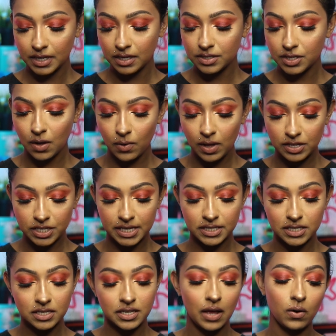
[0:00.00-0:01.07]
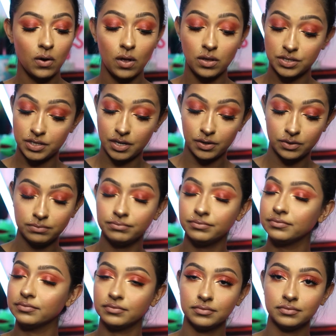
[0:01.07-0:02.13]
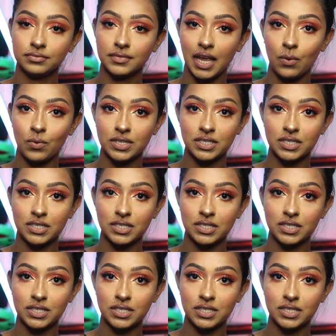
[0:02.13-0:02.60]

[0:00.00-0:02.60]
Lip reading: So I'll test this out also, and we'll